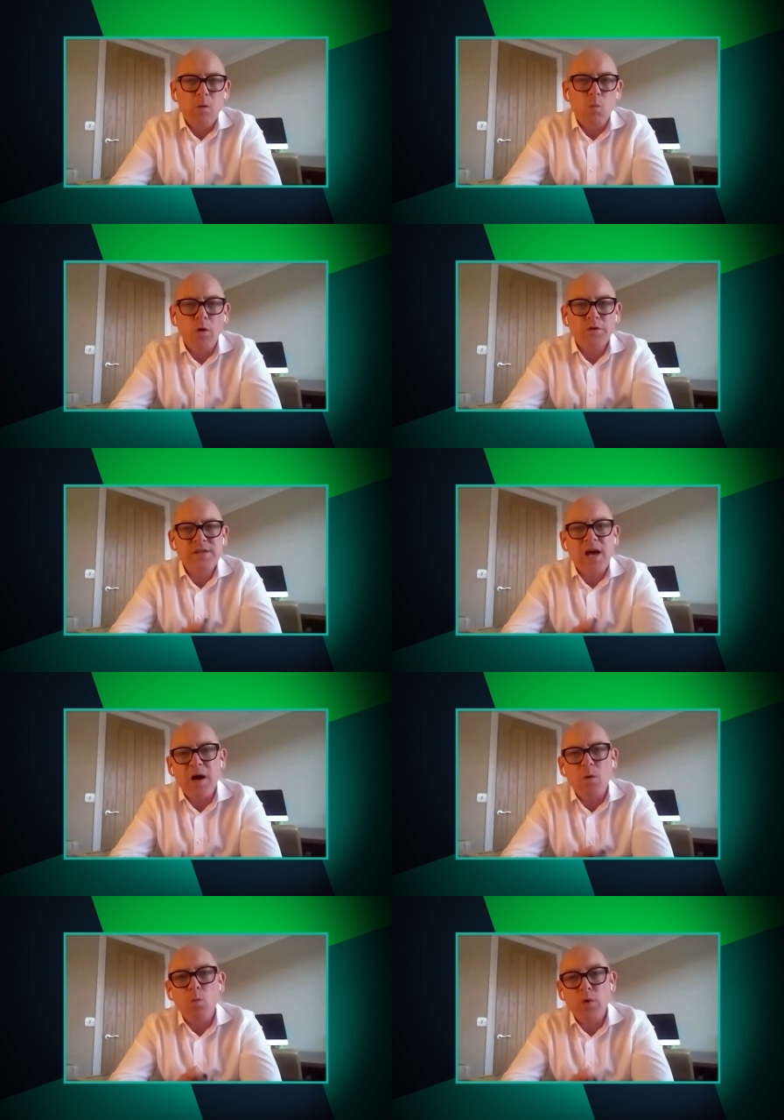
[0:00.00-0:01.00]
What
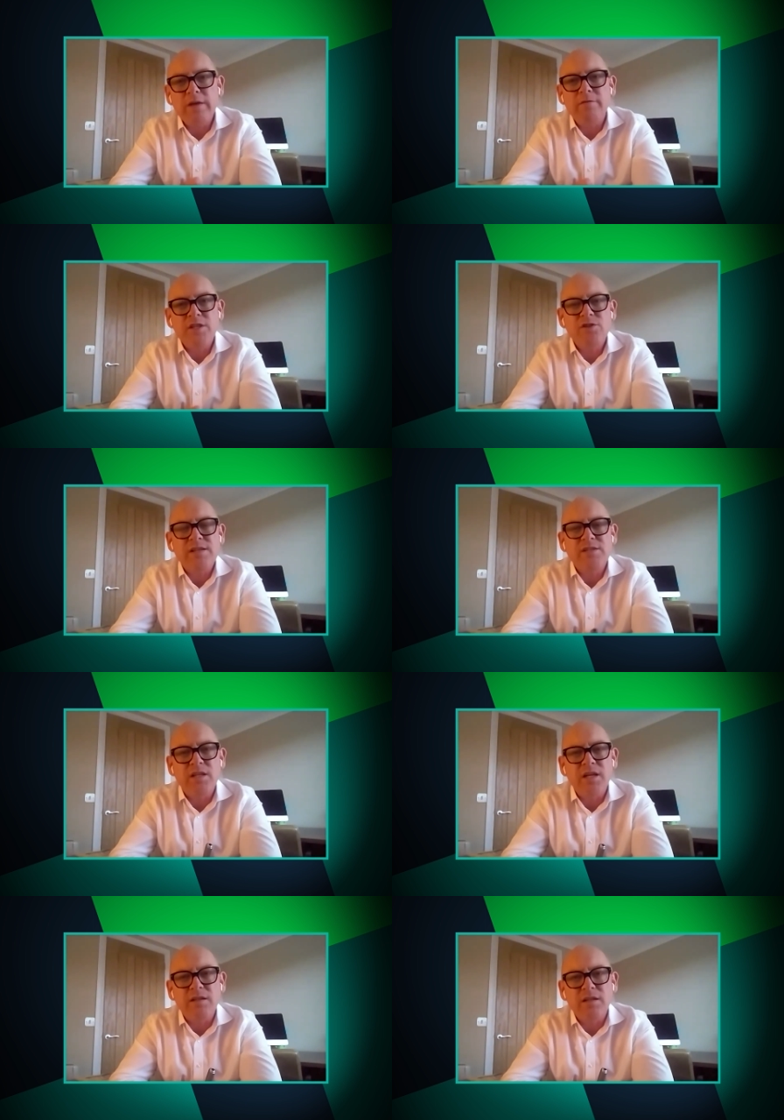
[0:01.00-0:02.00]
we are interested
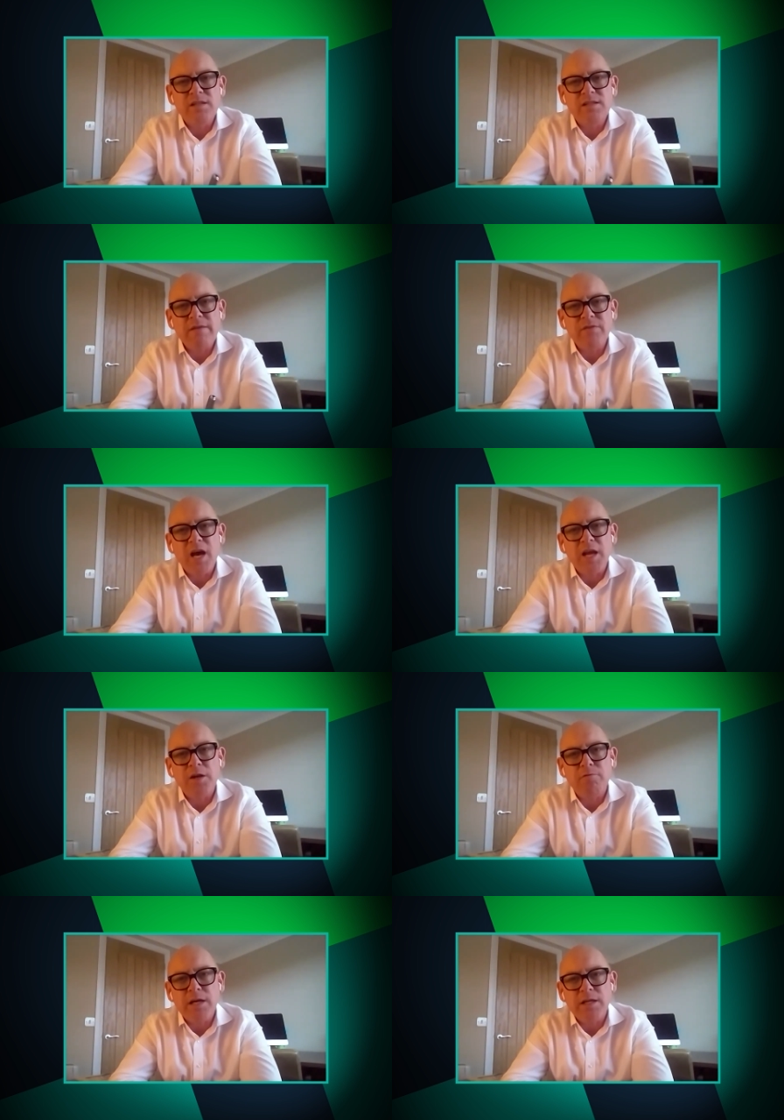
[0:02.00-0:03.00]
in is having that
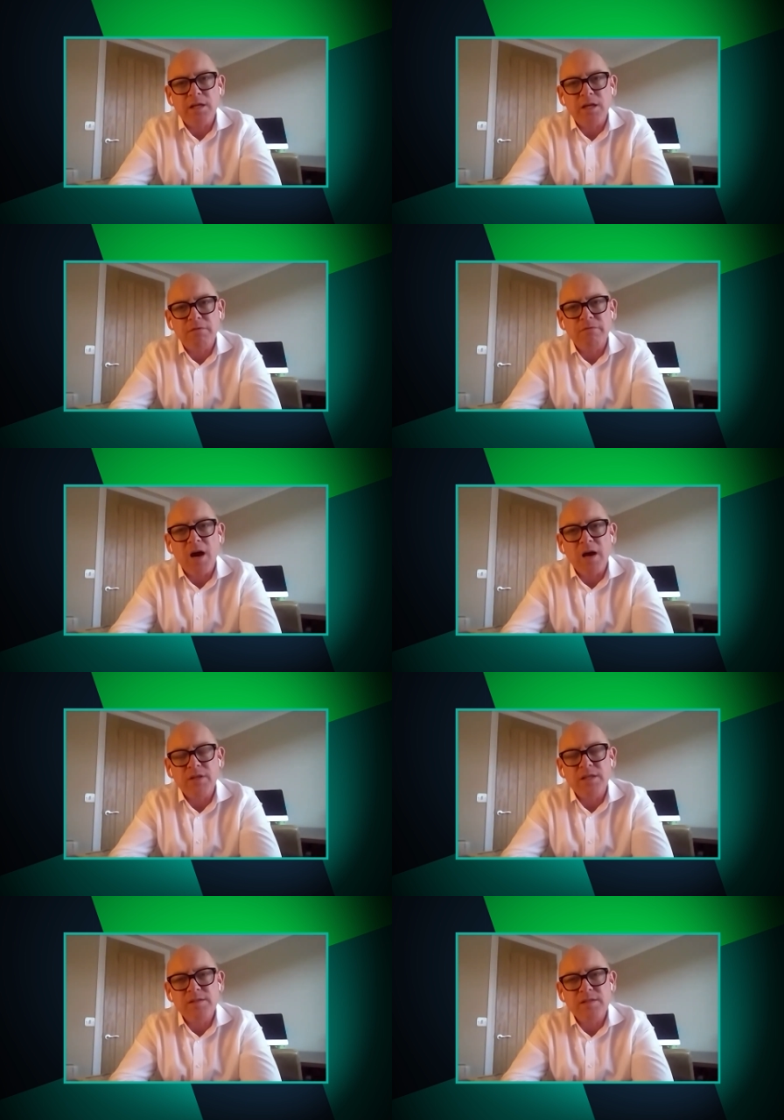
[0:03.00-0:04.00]
ingredient in five
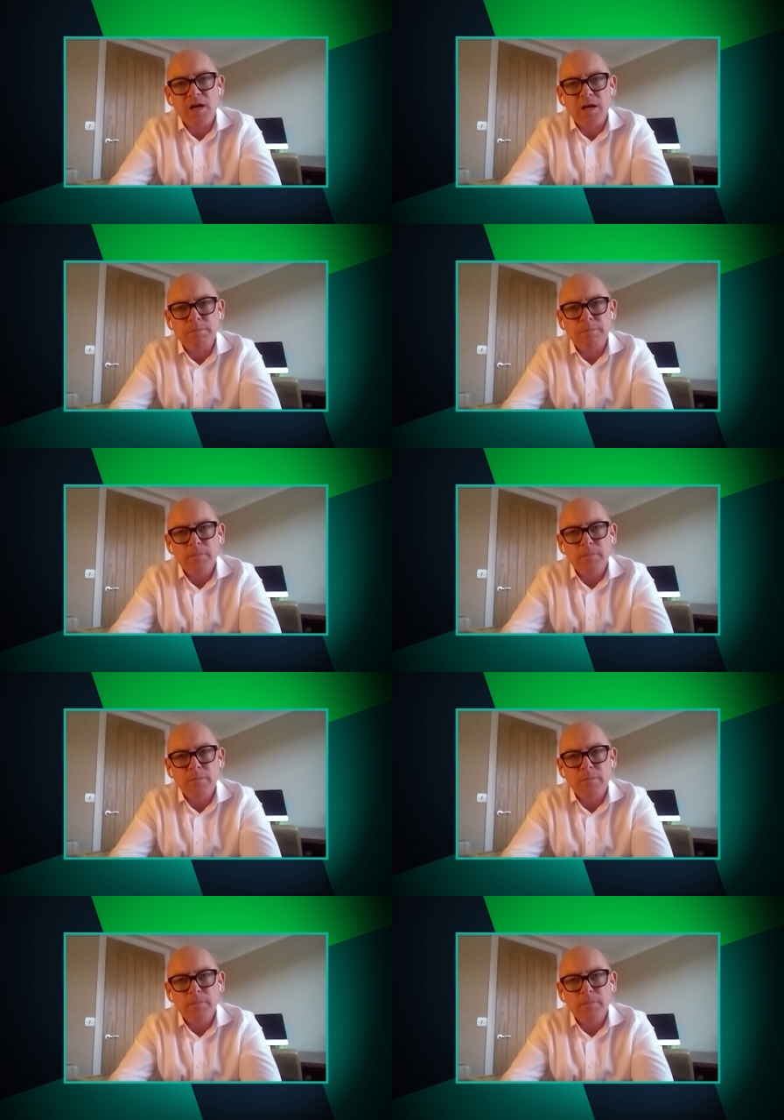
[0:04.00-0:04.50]
years' time.